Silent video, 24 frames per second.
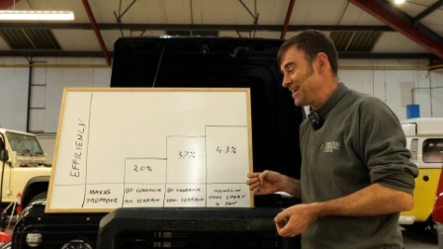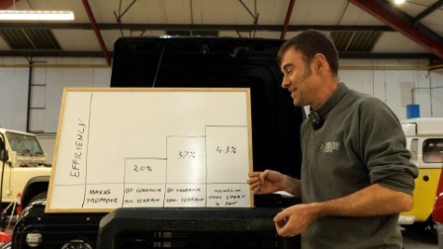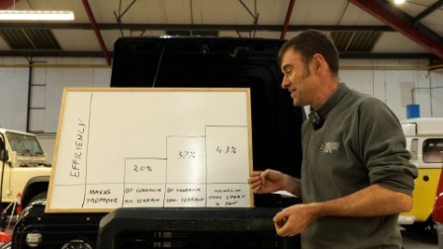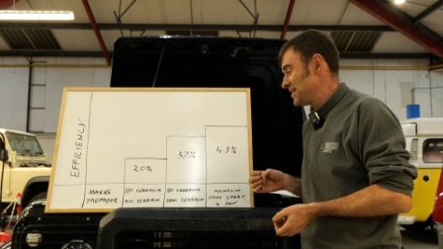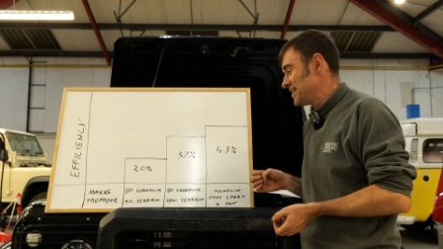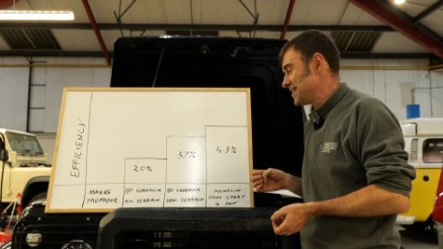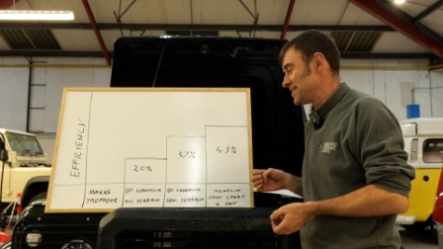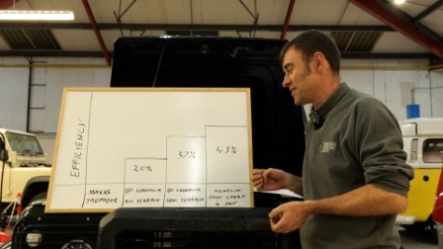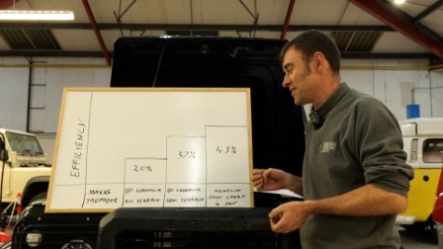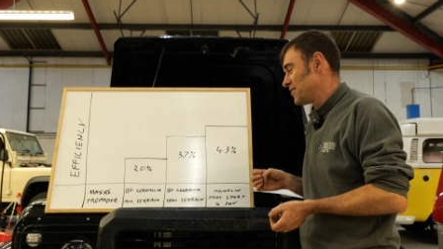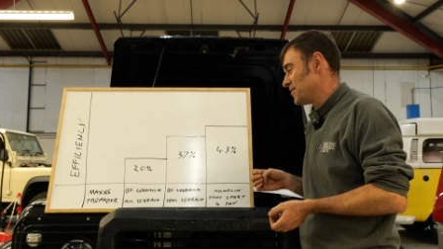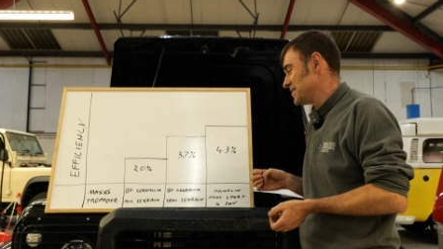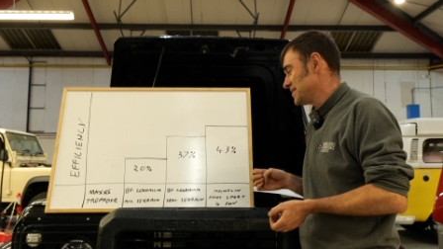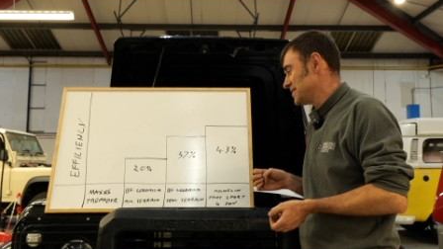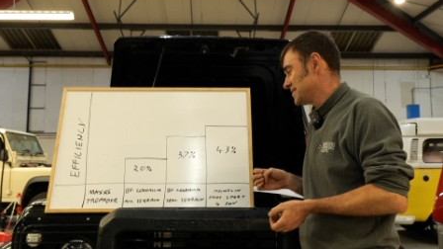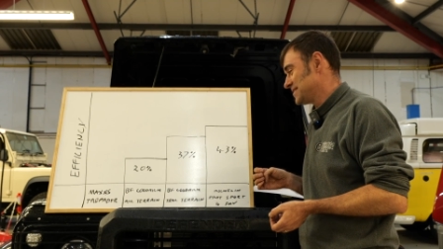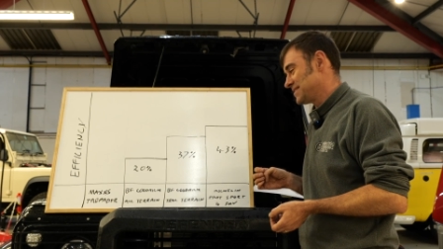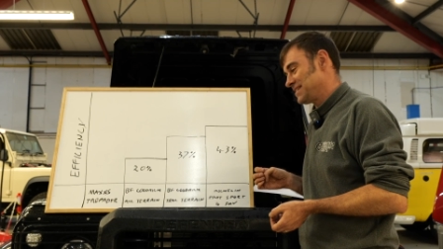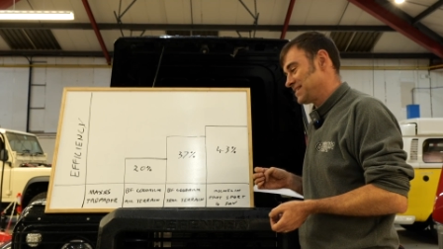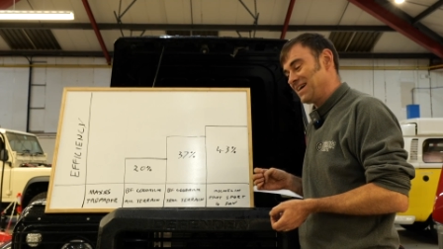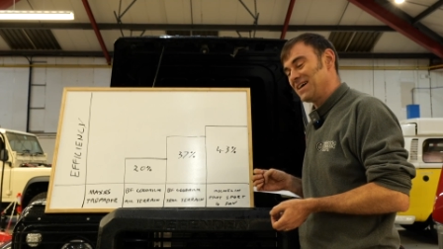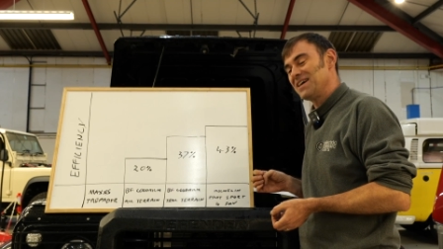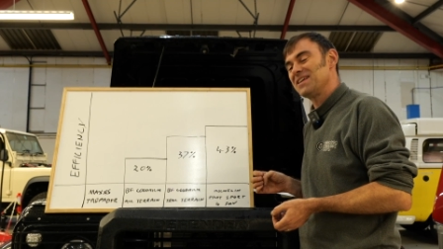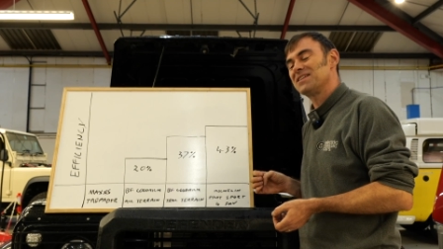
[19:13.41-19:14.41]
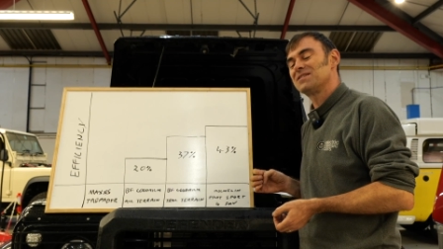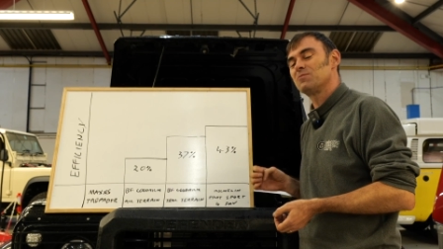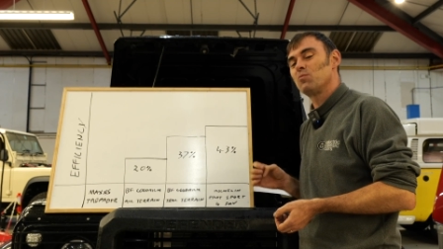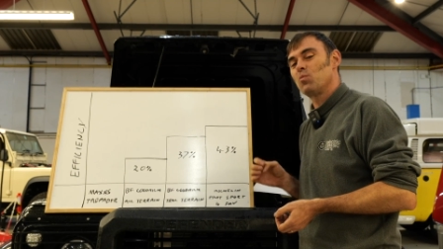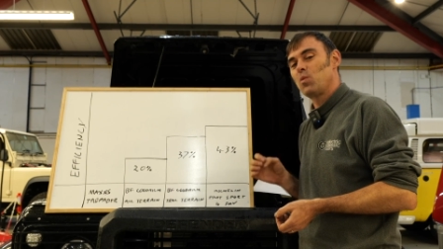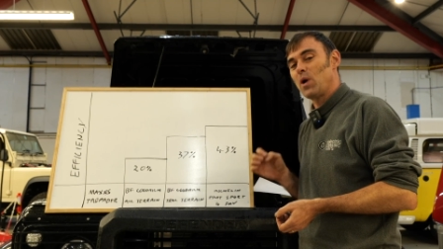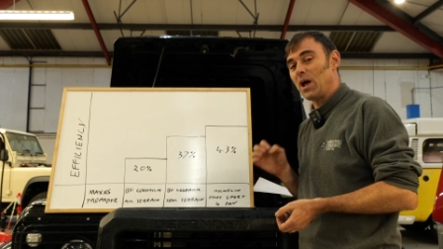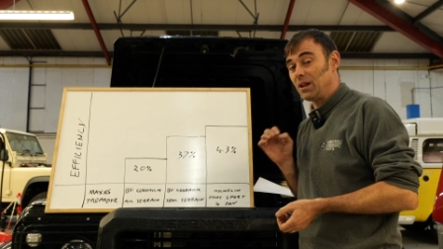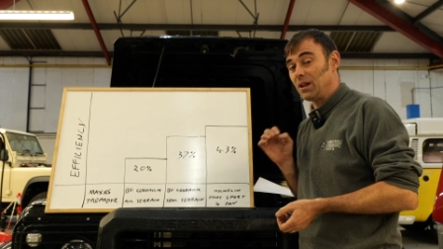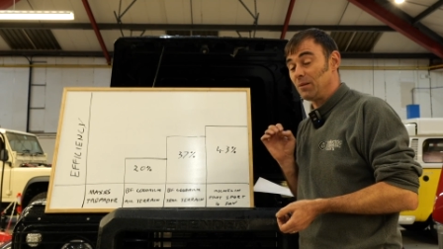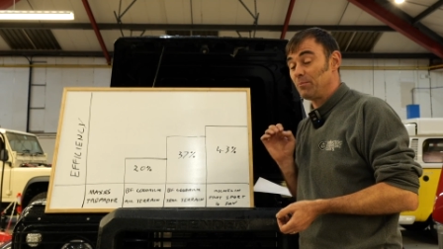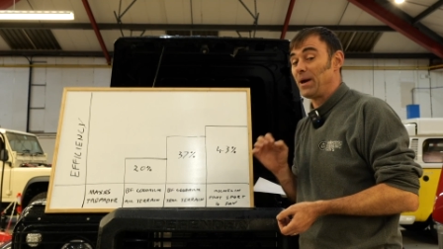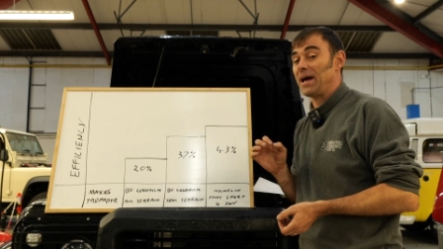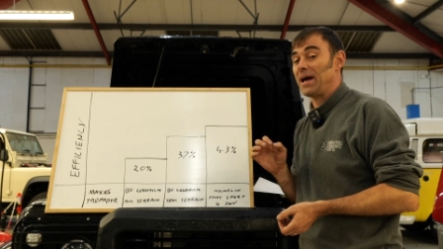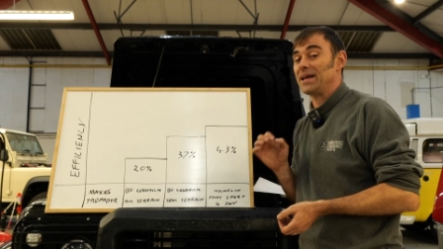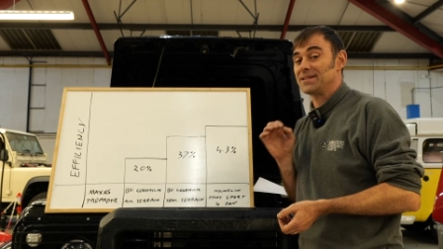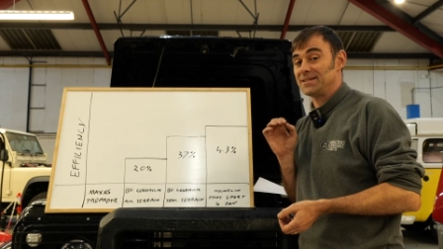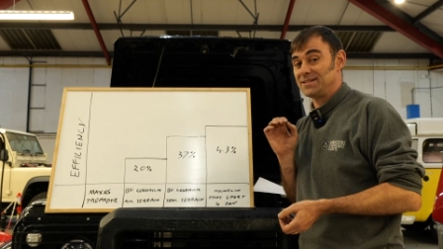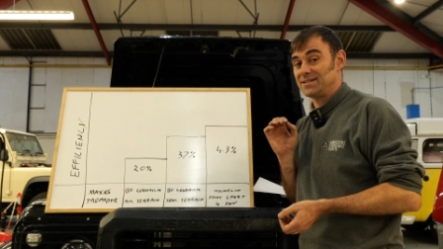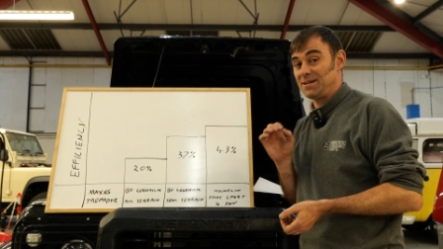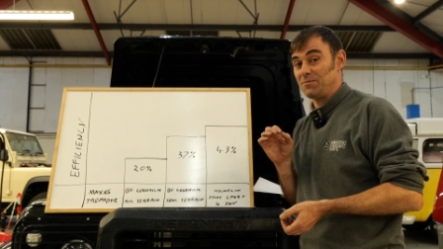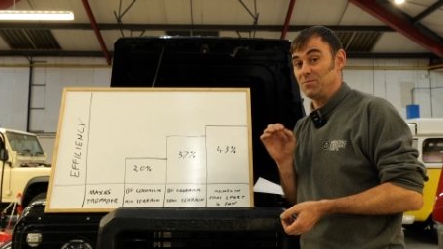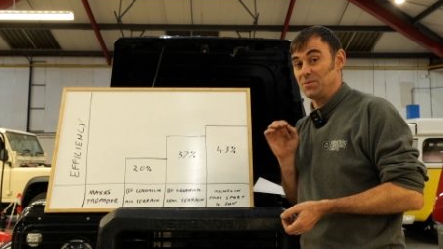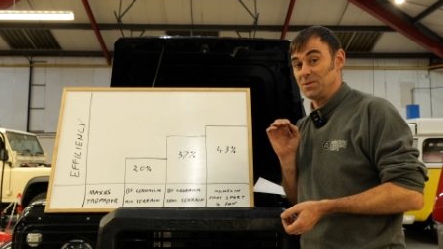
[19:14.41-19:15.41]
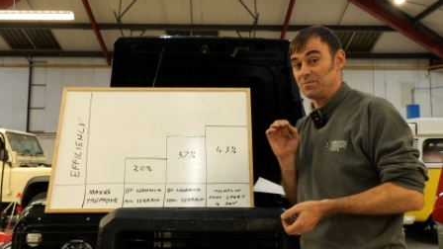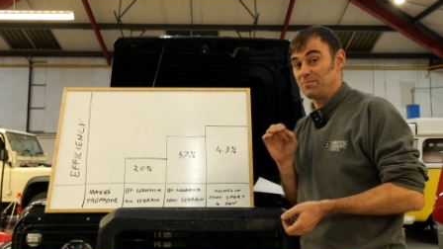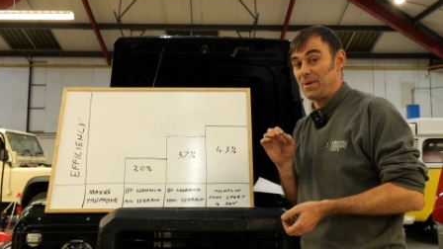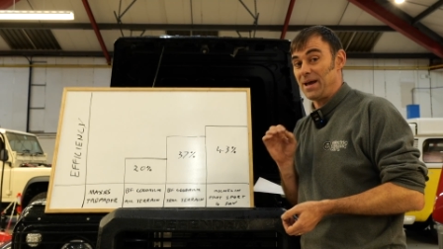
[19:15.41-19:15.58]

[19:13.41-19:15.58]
I'm going to go and uh, it's well past Tim's